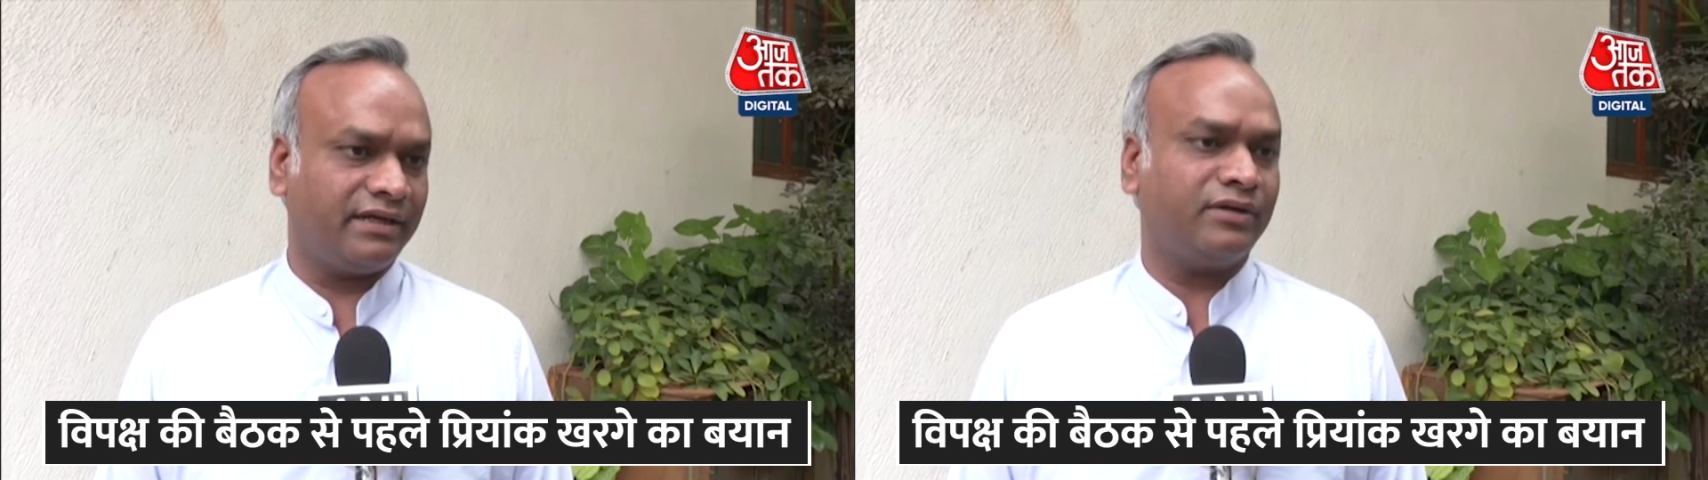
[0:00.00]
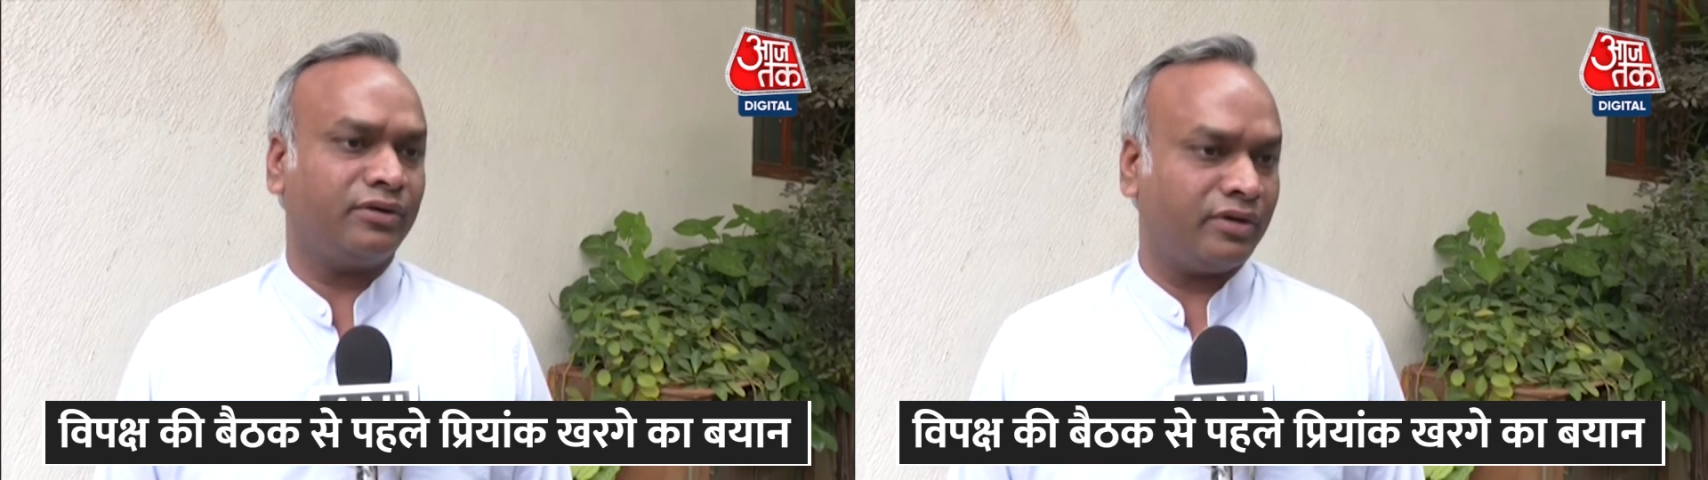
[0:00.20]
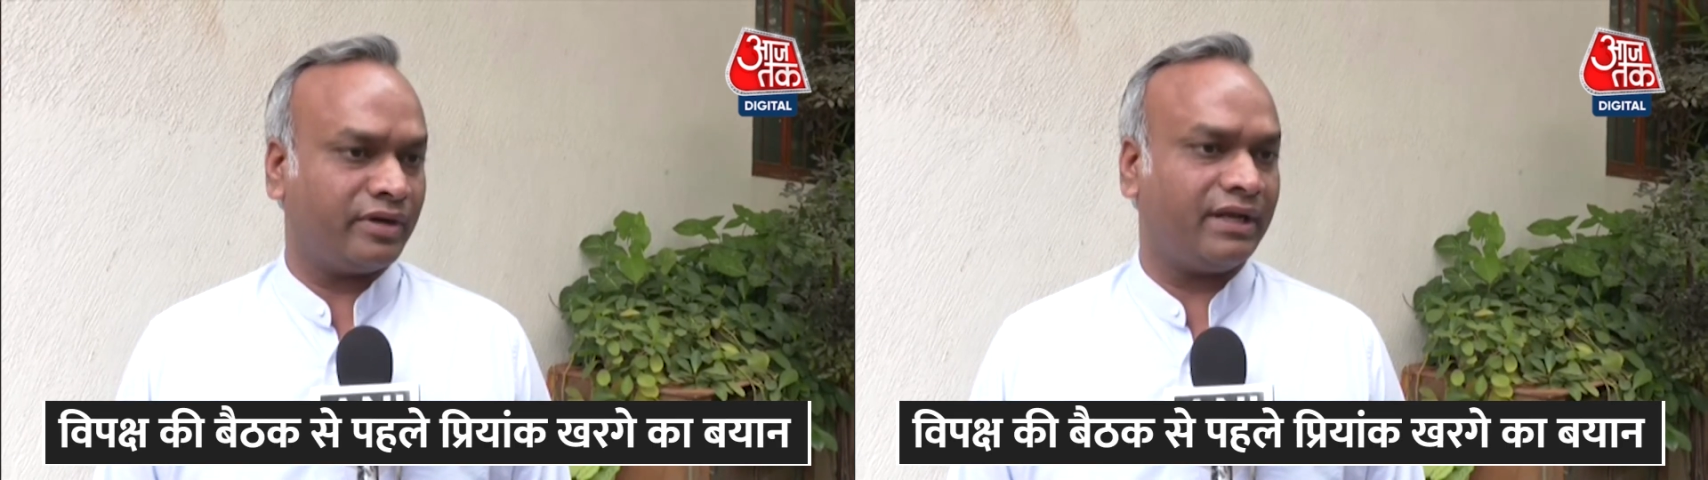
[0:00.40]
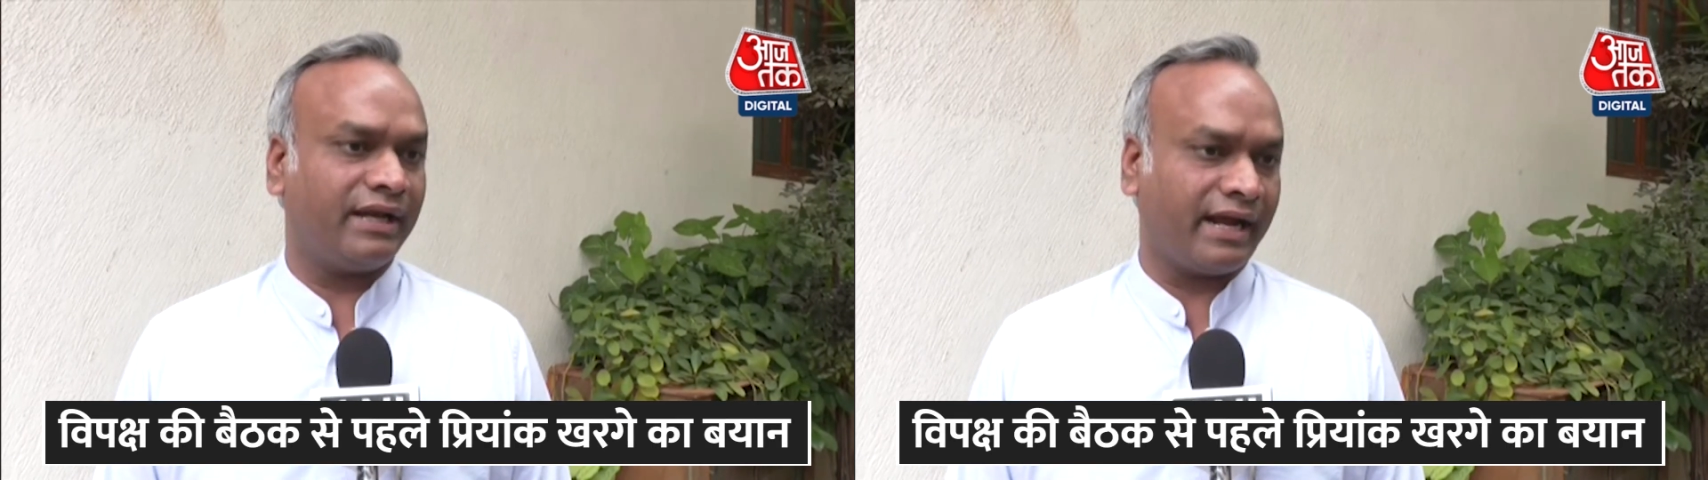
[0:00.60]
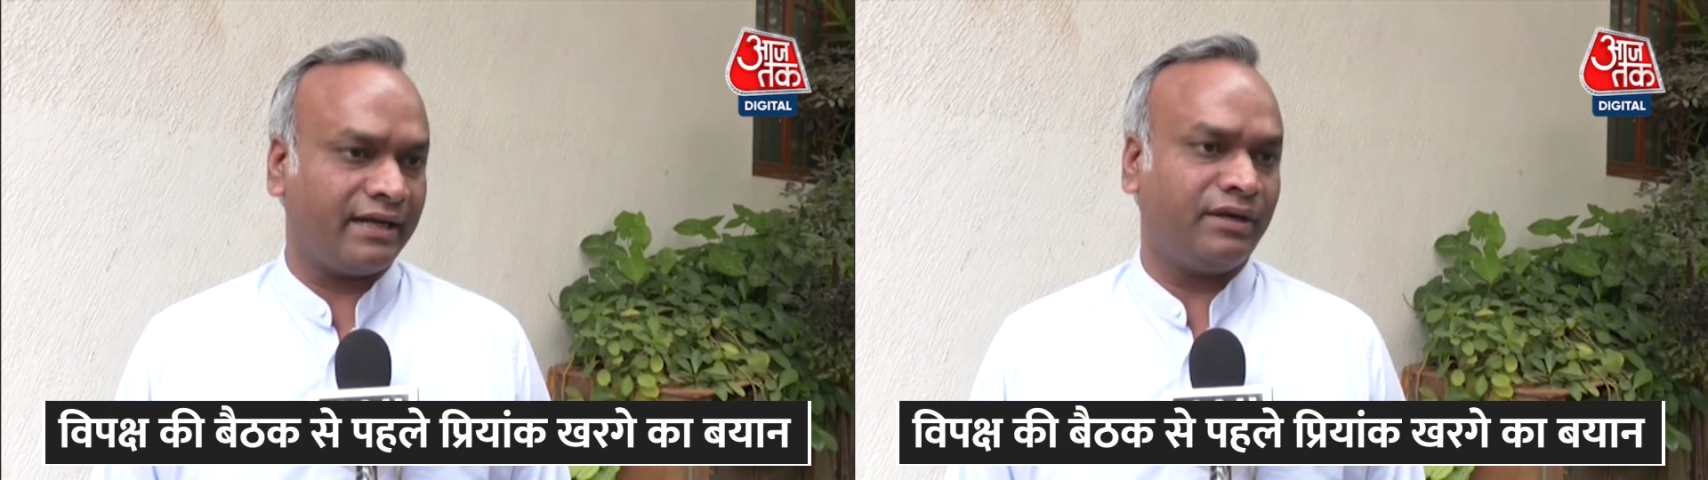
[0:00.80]

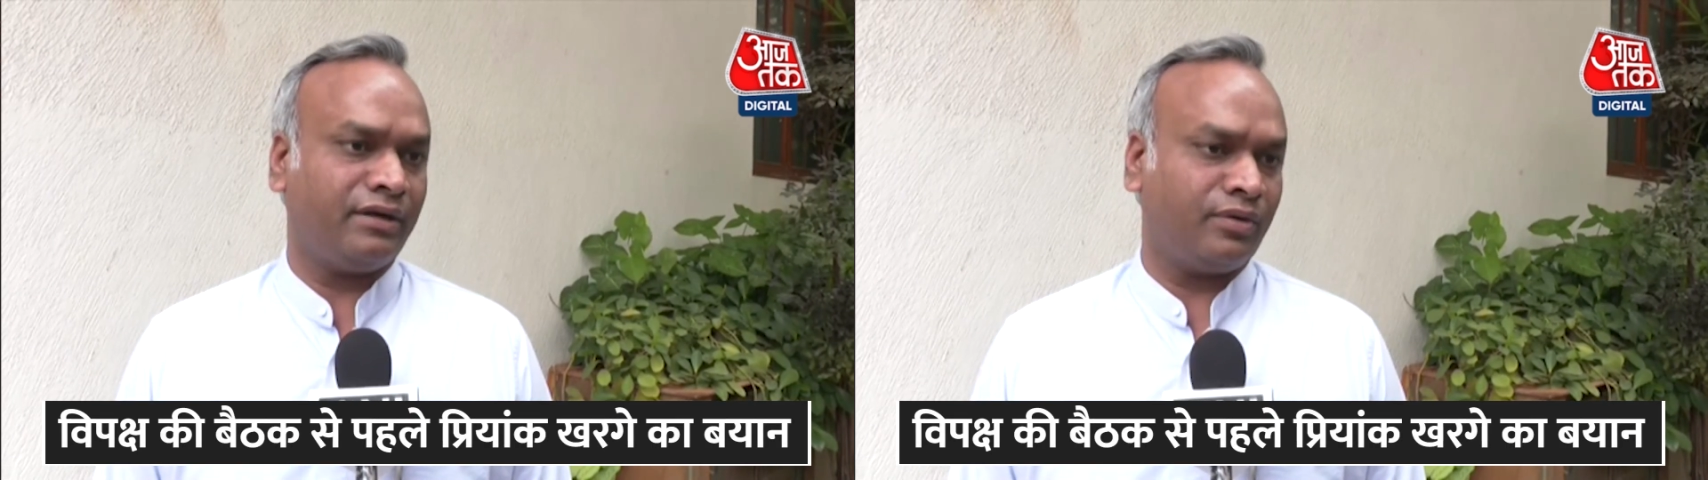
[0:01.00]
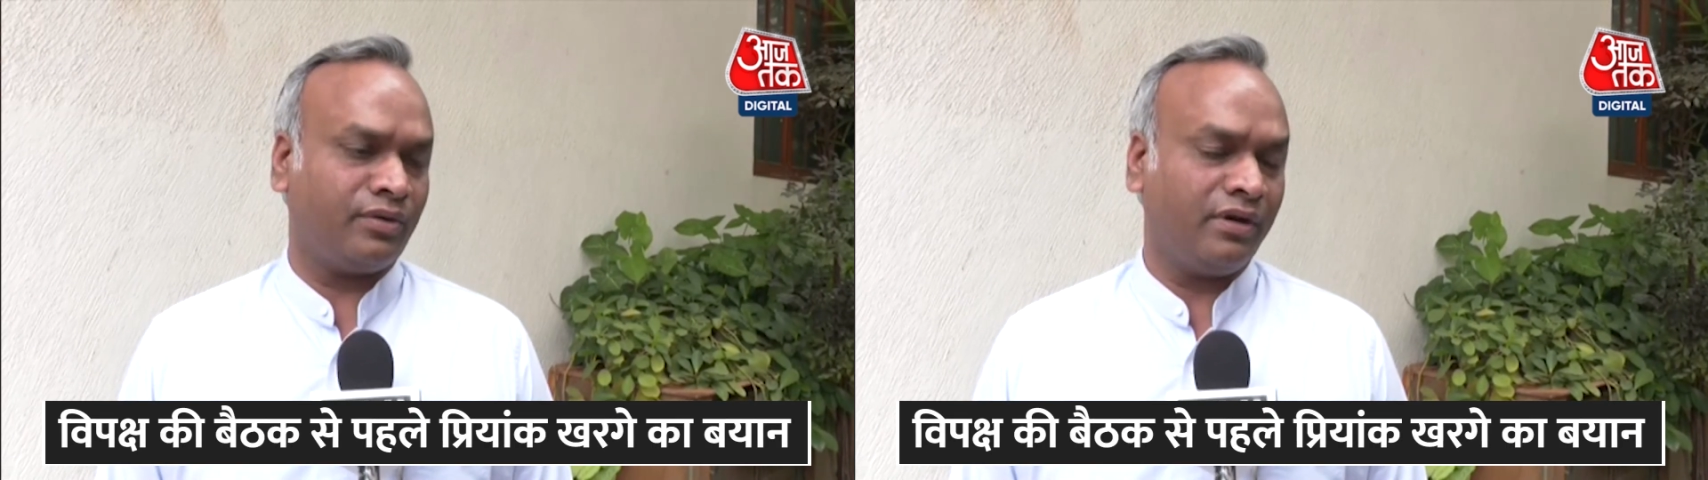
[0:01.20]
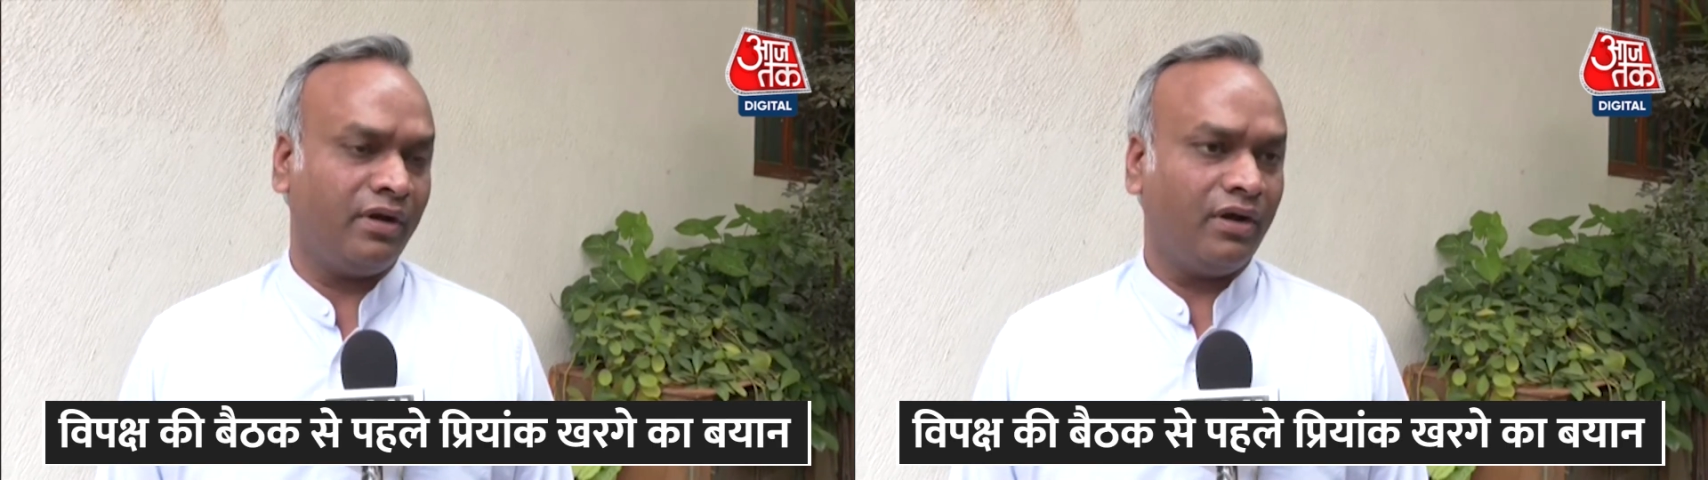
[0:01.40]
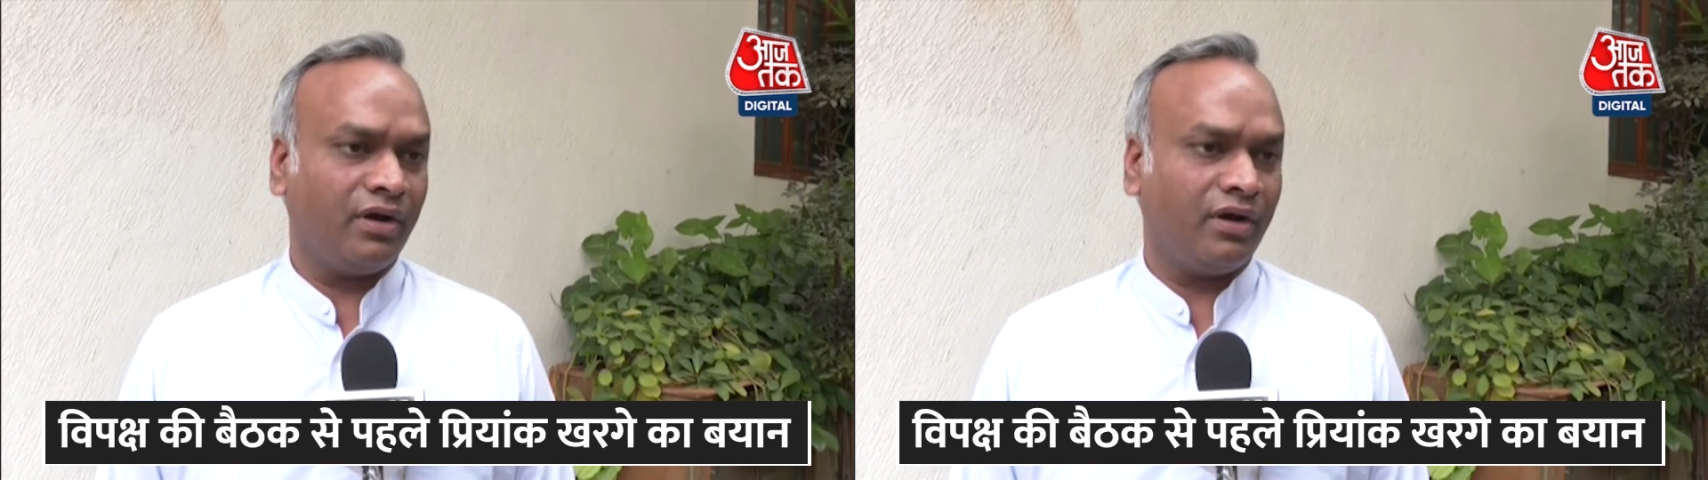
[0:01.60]
dictatorial attitude